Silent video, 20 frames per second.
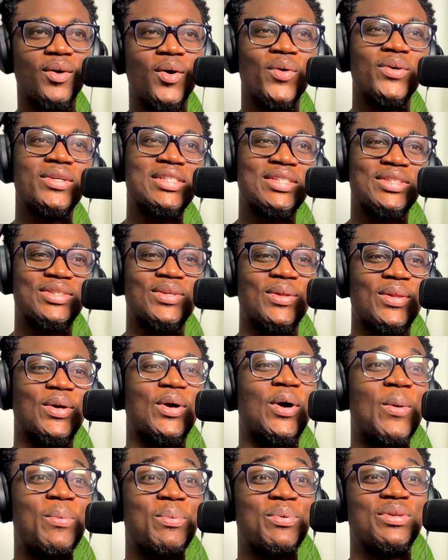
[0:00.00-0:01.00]
uninstall a
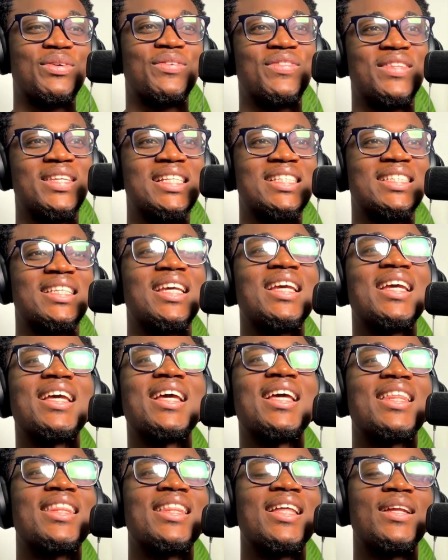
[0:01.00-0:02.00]
couple of these.
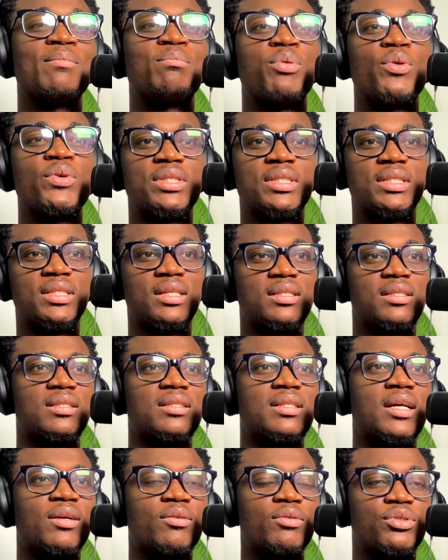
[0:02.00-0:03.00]
Then post
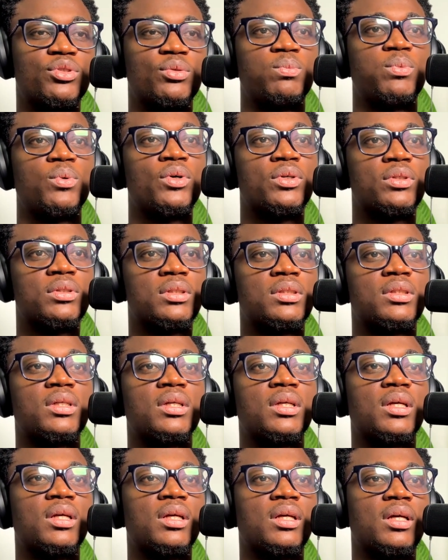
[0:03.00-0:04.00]
CSS language support.
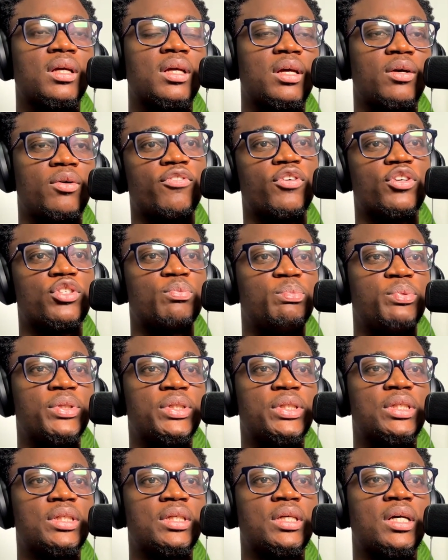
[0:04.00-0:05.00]
Yeah, of course,
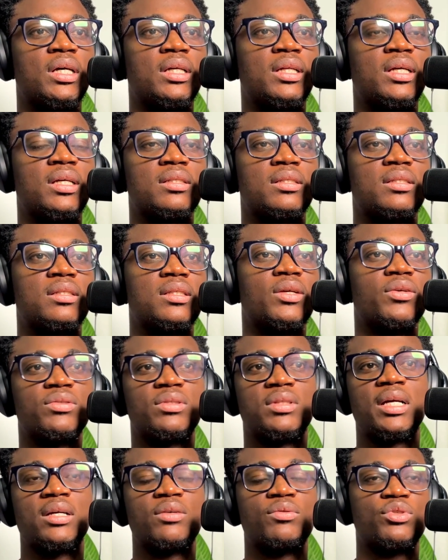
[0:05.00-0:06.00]
prettier. Then
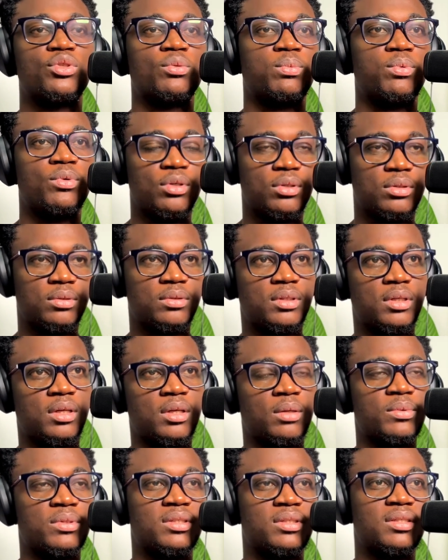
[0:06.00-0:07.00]
sales language support.
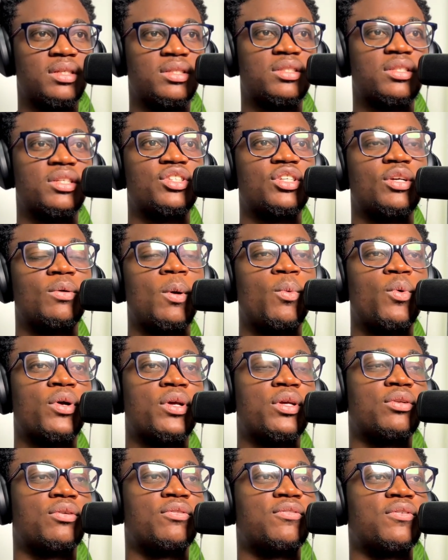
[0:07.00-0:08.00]
Is the extension I'm
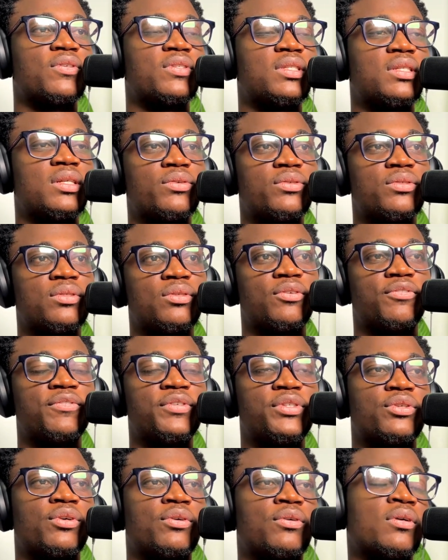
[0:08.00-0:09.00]
working on for sales, the
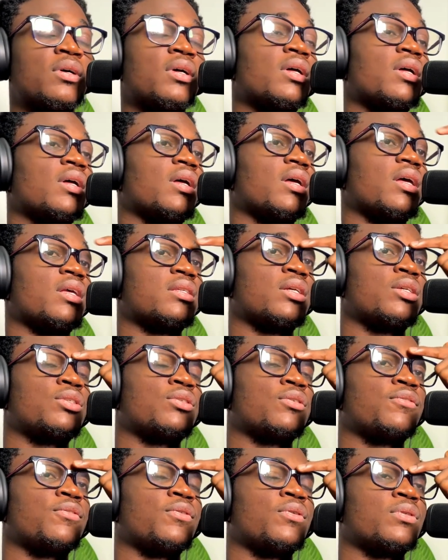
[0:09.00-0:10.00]
official
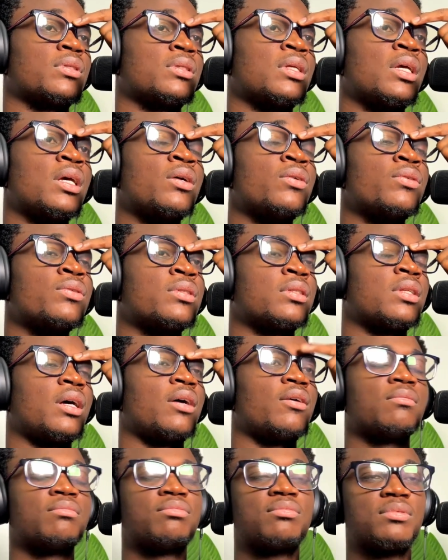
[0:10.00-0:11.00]
extension for sales.
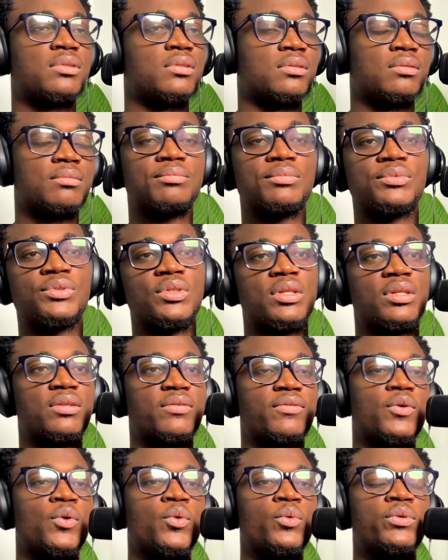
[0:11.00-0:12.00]
That do a lot
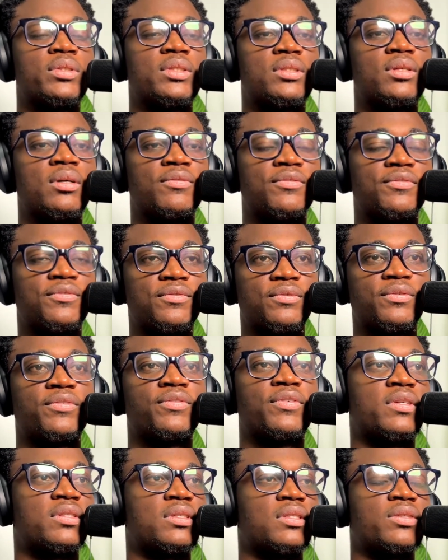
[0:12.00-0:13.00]
of cool stuff. If
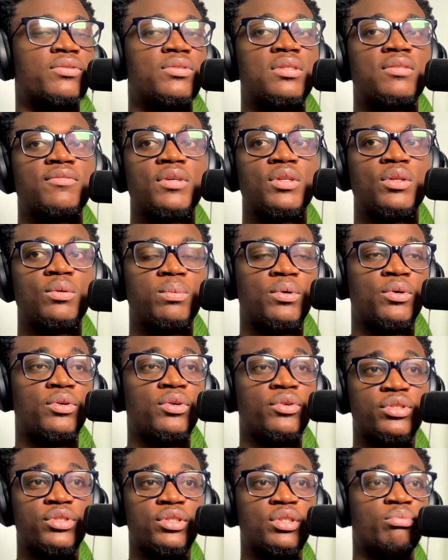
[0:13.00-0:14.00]
you're a sales developer
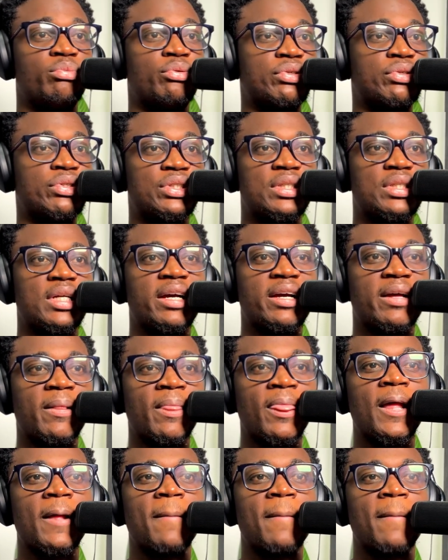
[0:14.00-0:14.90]
using the borrowing stack,